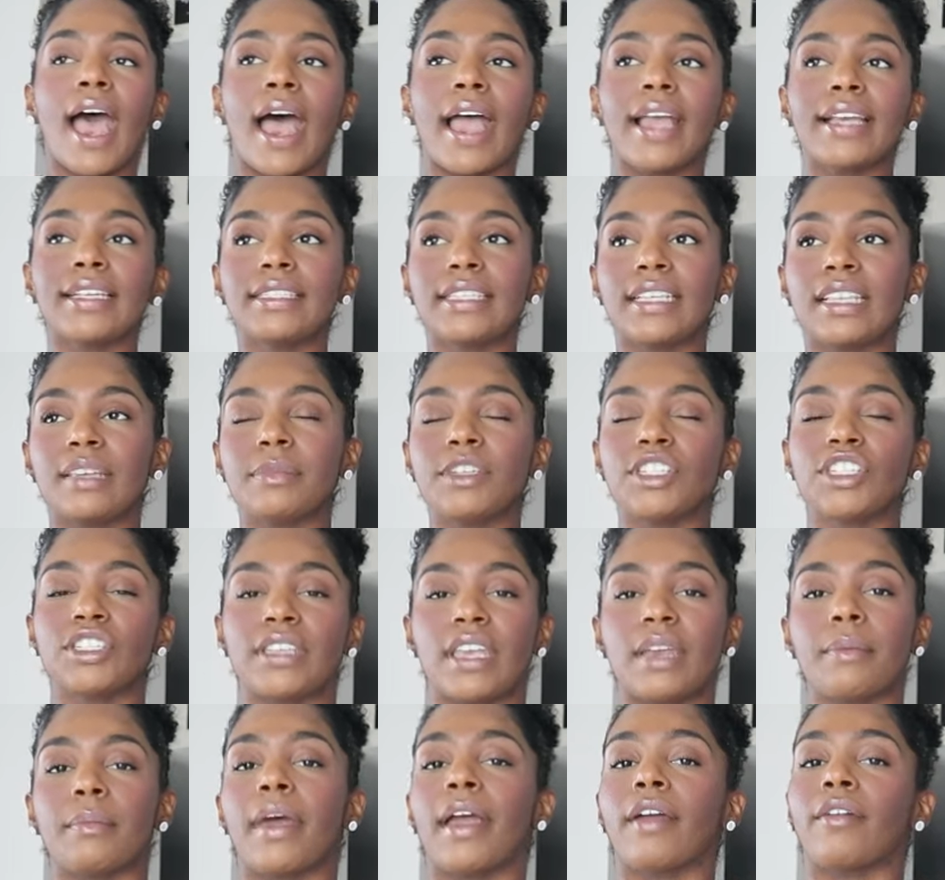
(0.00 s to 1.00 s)
I said, let me
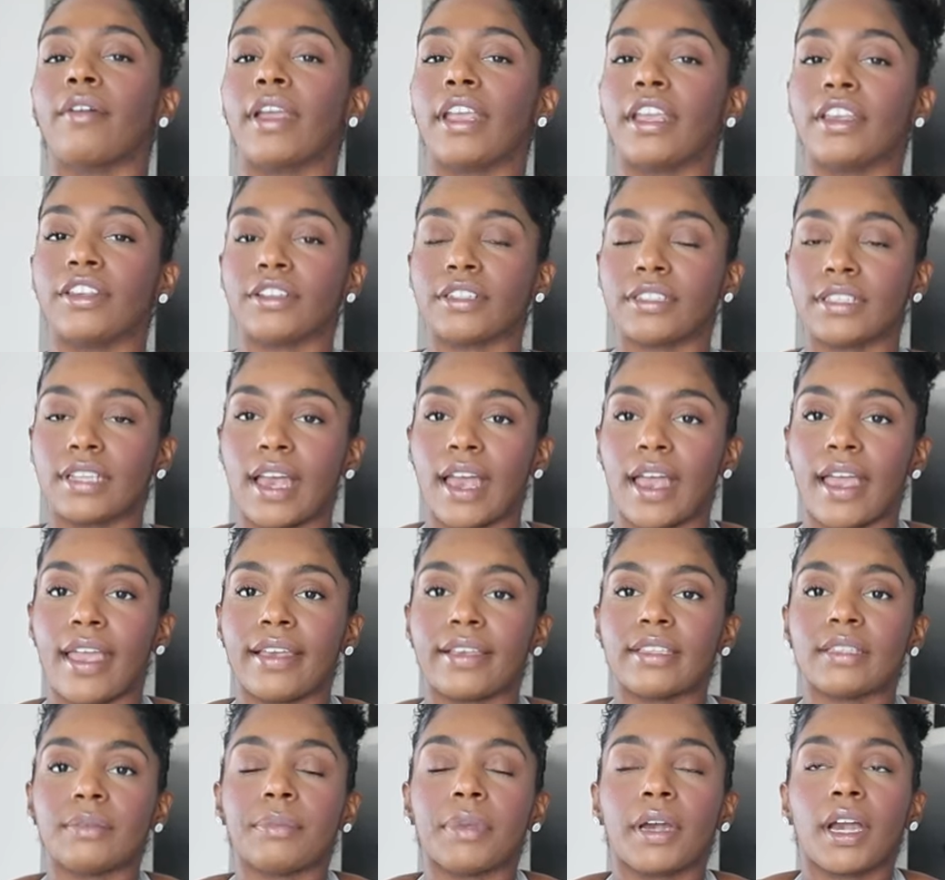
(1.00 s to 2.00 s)
just get my regular
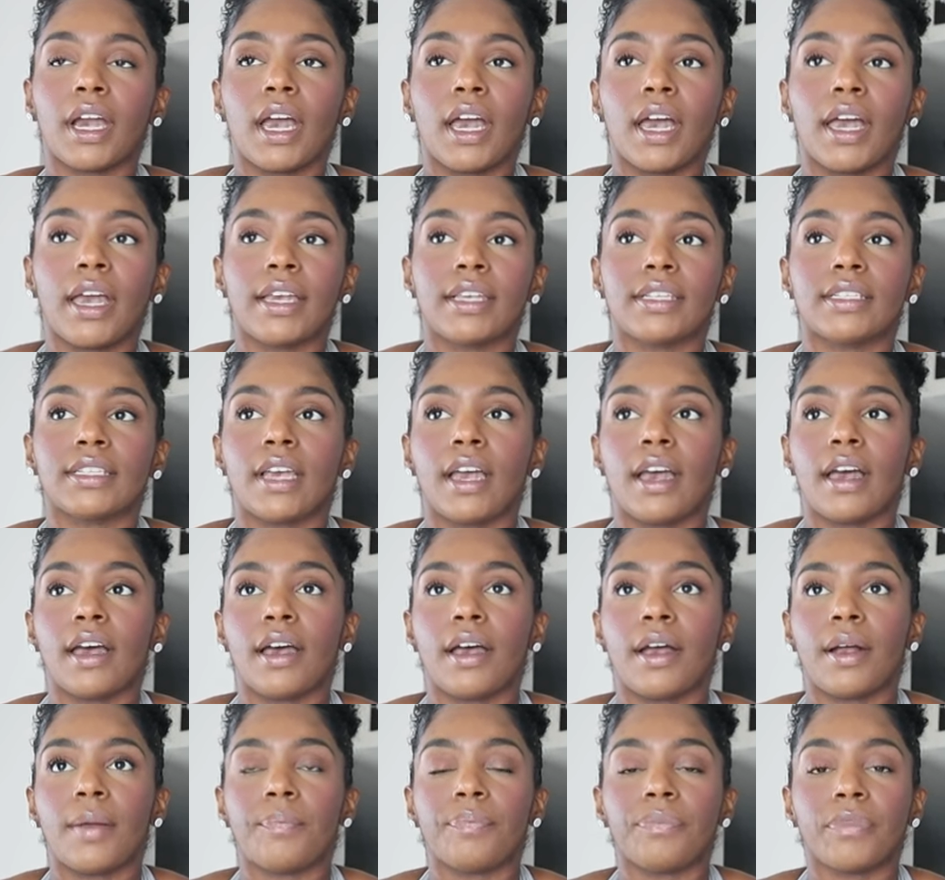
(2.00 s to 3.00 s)
size because,
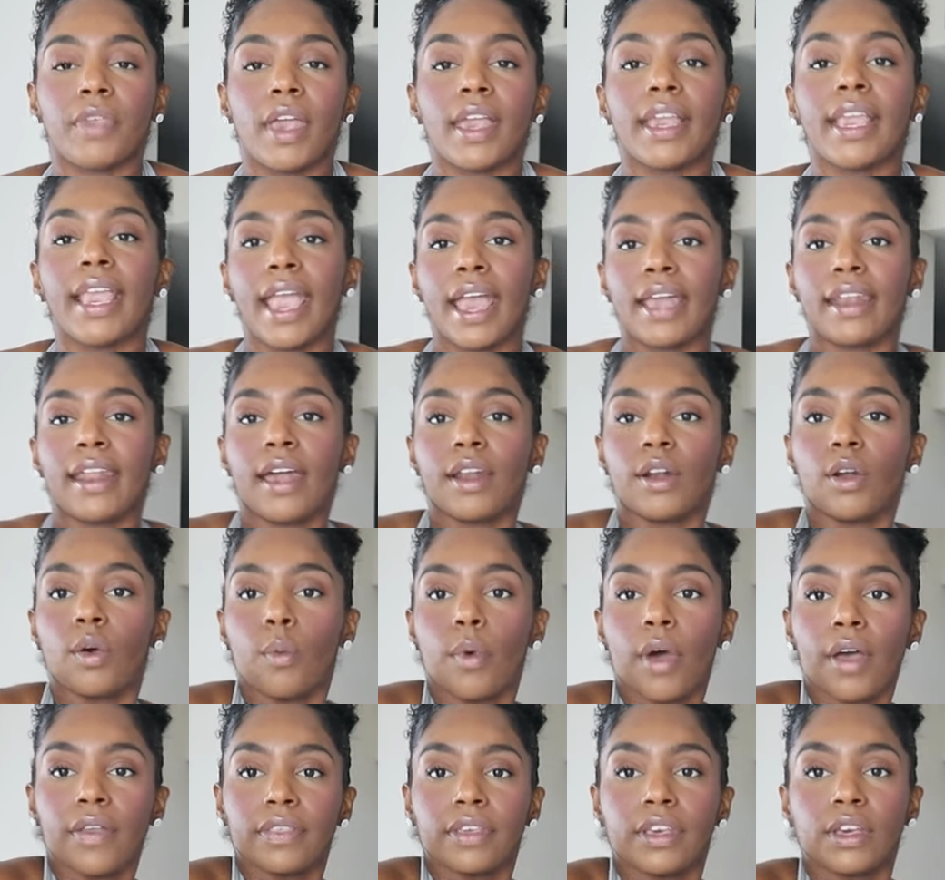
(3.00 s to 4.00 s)
again, I don't
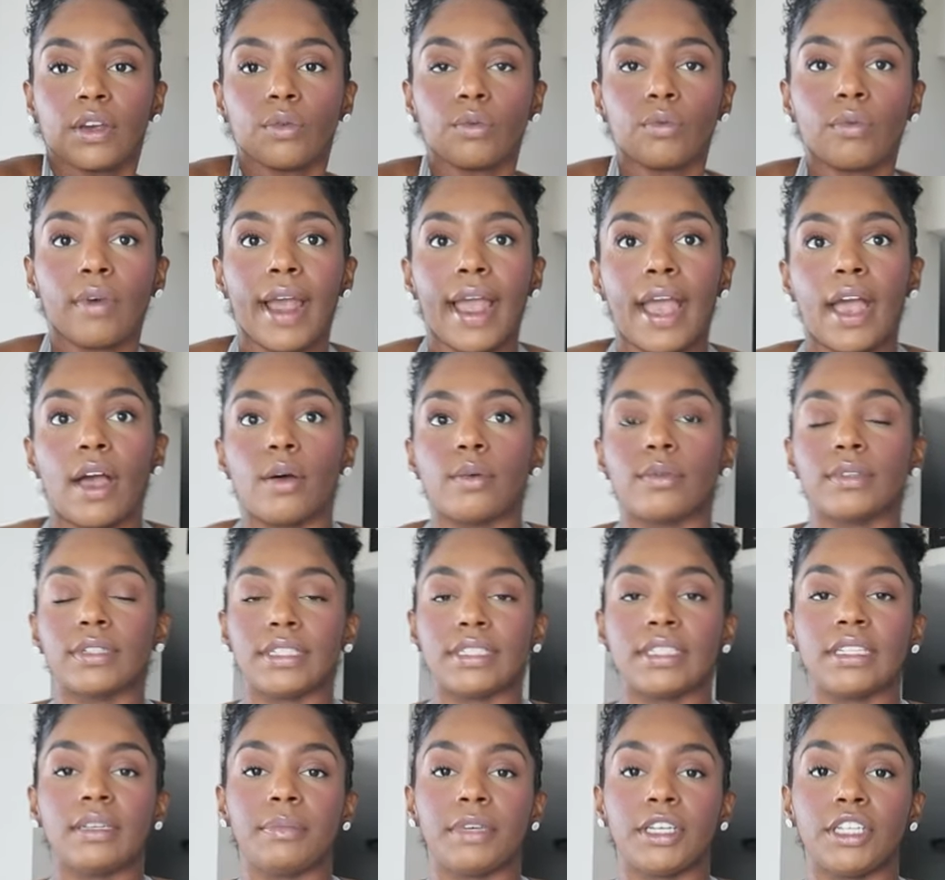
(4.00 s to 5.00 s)
want the
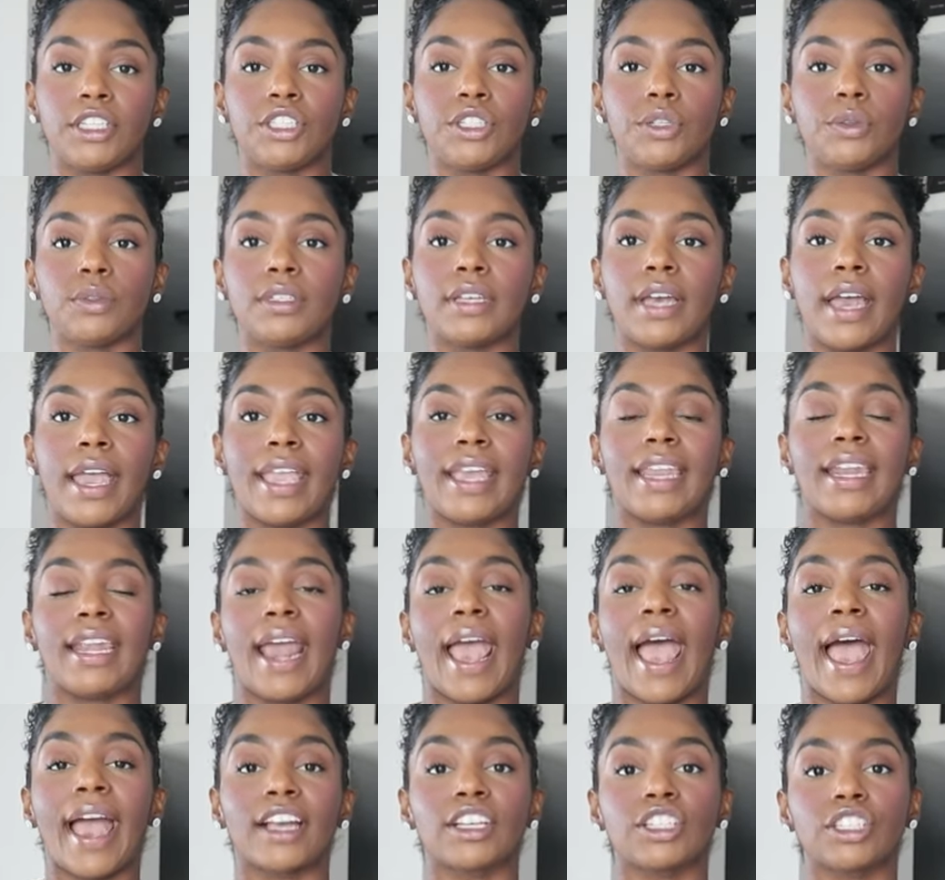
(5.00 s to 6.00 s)
around to be too tight. And it
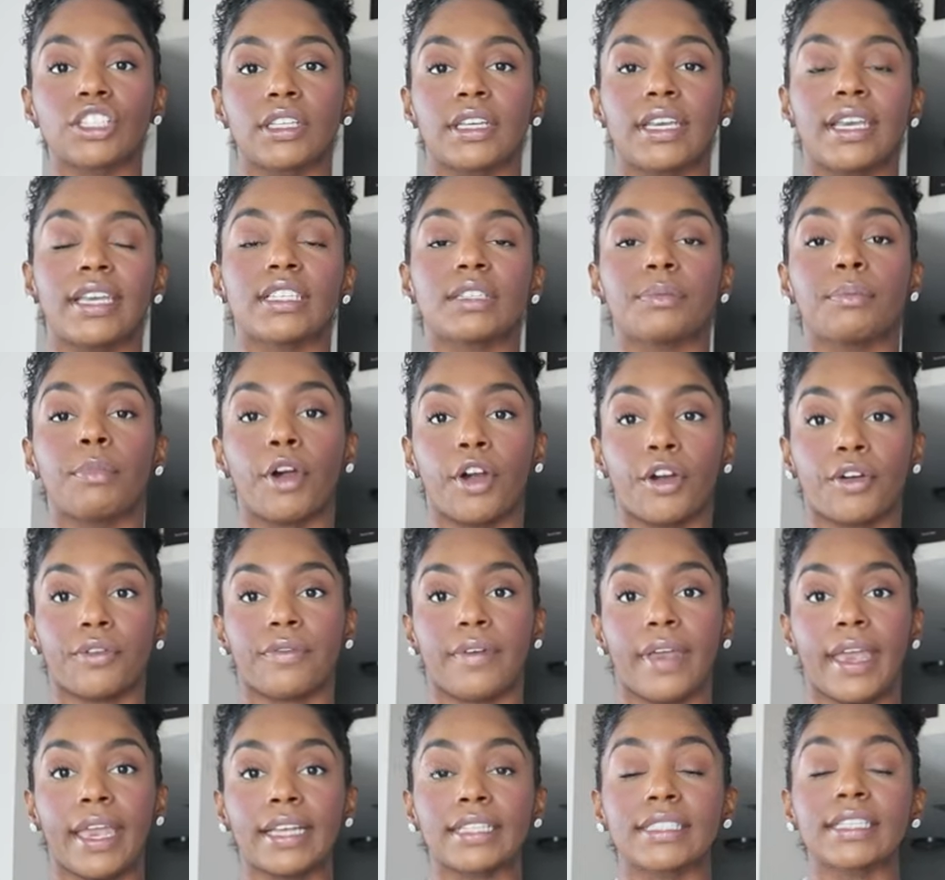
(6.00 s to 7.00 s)
actually is
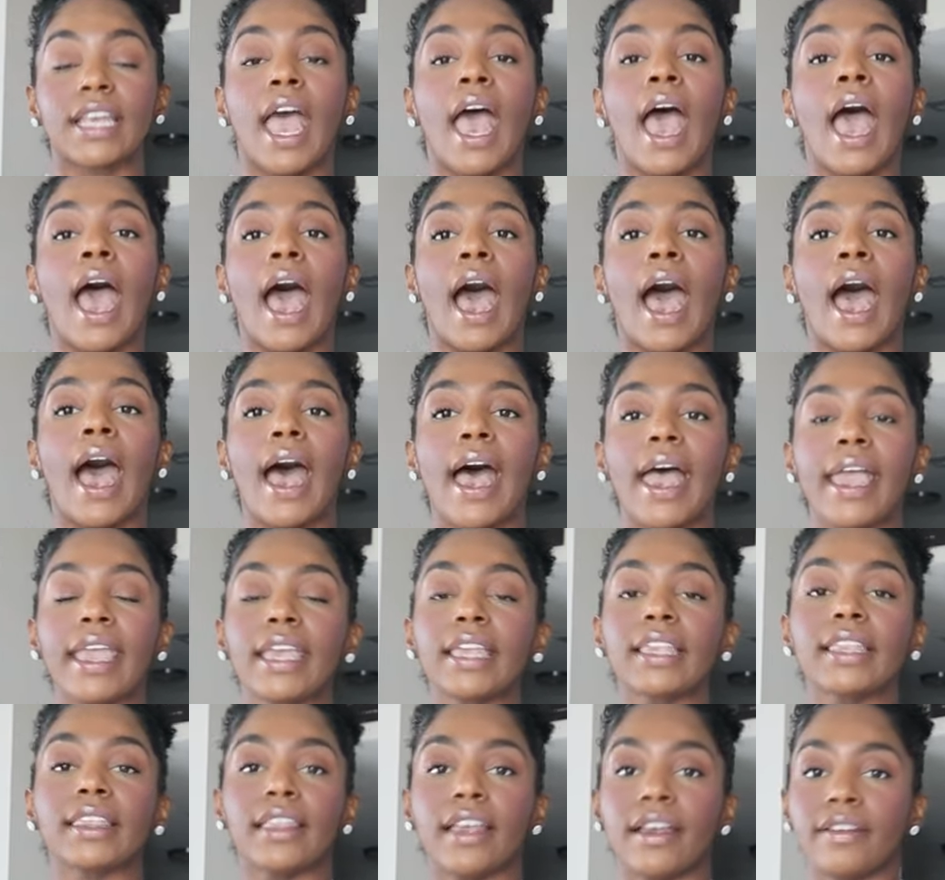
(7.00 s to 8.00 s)
perfect. I
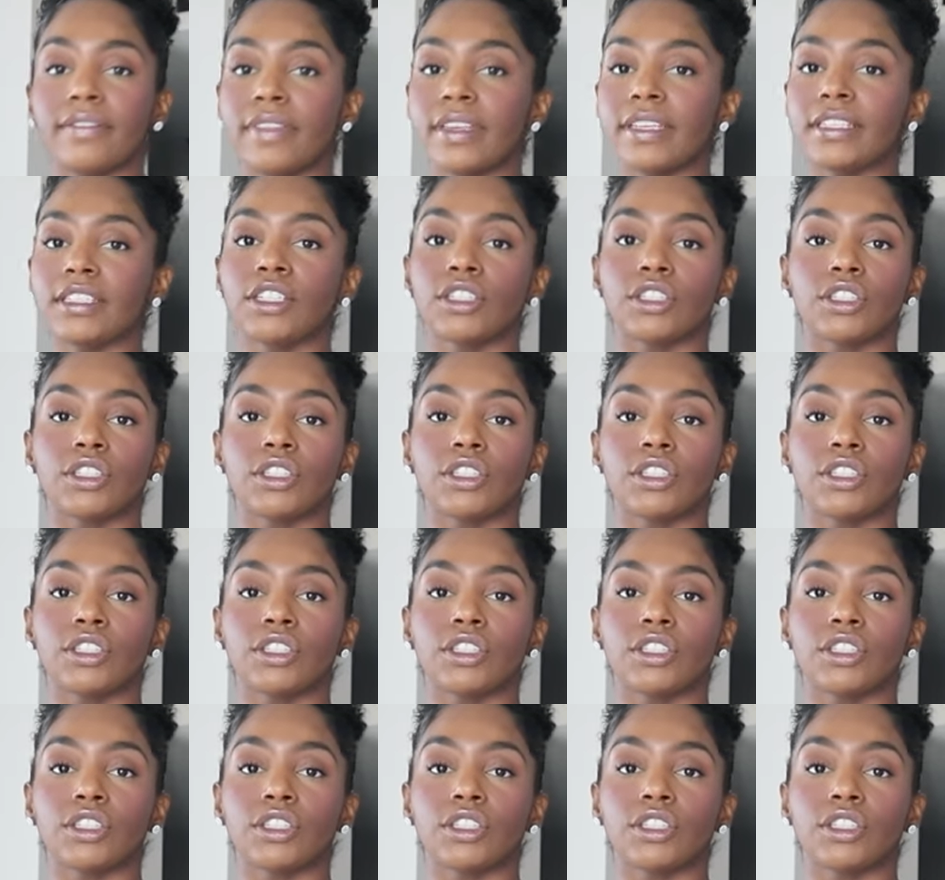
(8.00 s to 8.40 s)
love this.